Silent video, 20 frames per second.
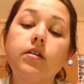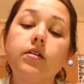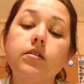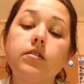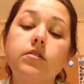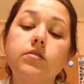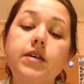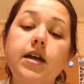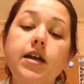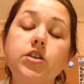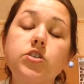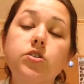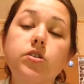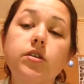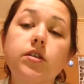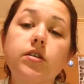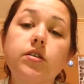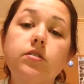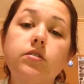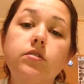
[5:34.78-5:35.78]
there's
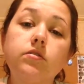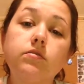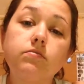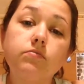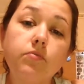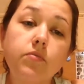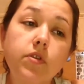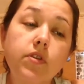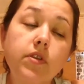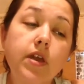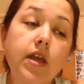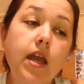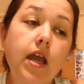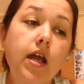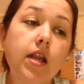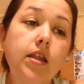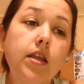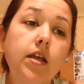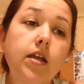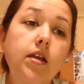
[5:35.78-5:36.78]
actually a little thing
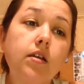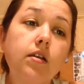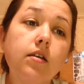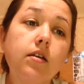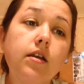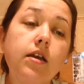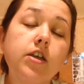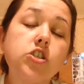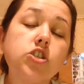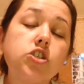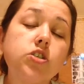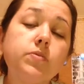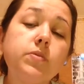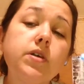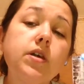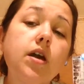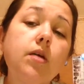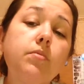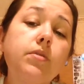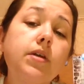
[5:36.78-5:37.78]
on there. It should be
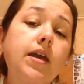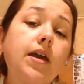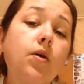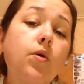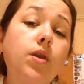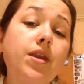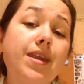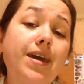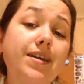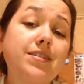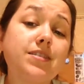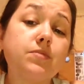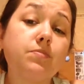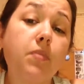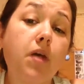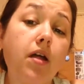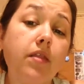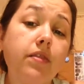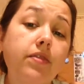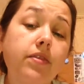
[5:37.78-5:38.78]
coming out next
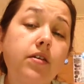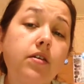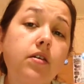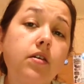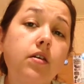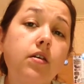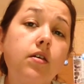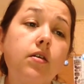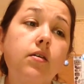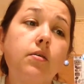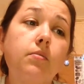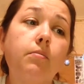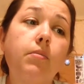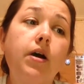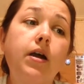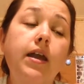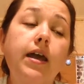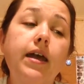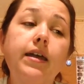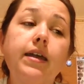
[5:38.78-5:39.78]
month,
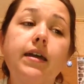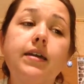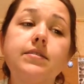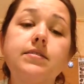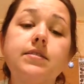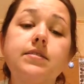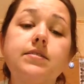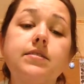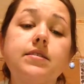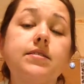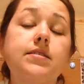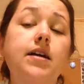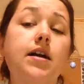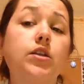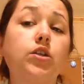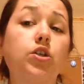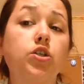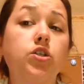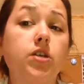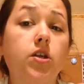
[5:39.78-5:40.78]
but I guess it's a
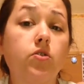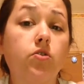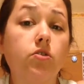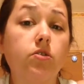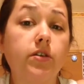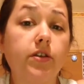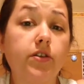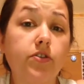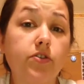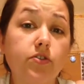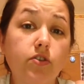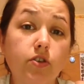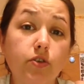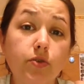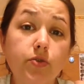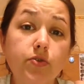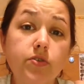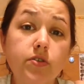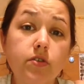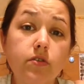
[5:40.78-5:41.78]
Dollar General
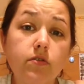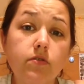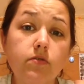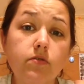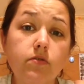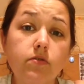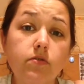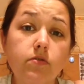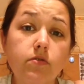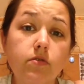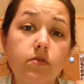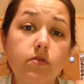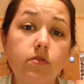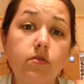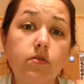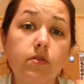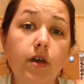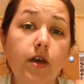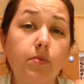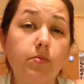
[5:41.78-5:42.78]
exclusive,
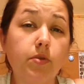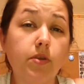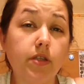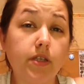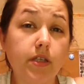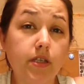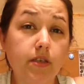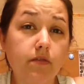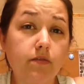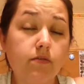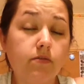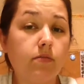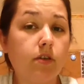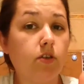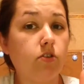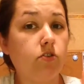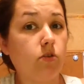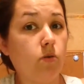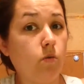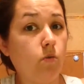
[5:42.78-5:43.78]
I believe.
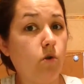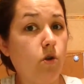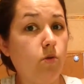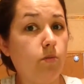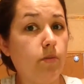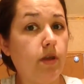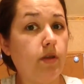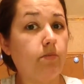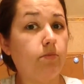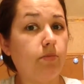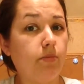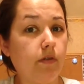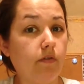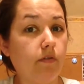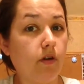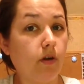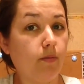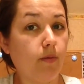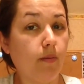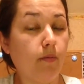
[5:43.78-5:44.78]
Don't quote me, but if
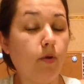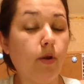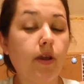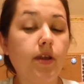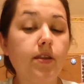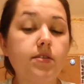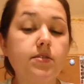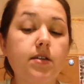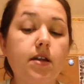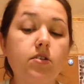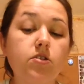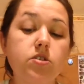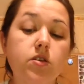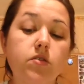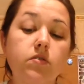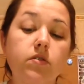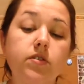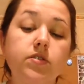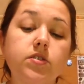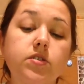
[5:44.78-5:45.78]
I remember right, it's a Dollar
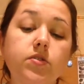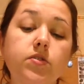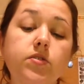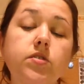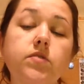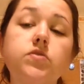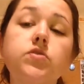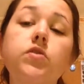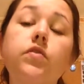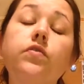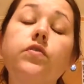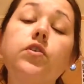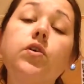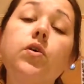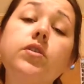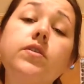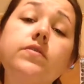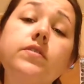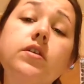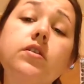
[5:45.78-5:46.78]
General exclusive. So if you
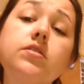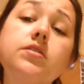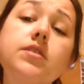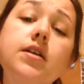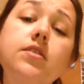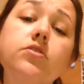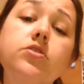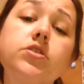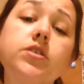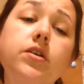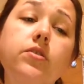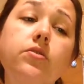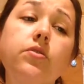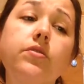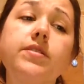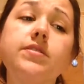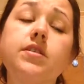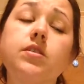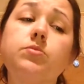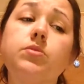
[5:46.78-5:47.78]
don't live near a Dollar General,
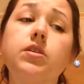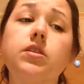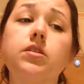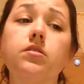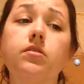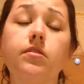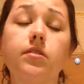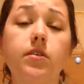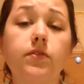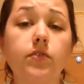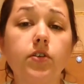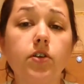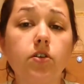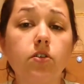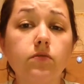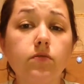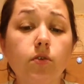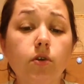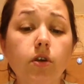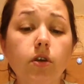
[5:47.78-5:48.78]
it's going to be a little
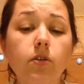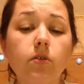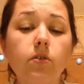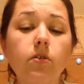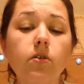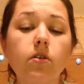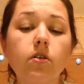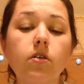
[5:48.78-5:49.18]
difficult for you.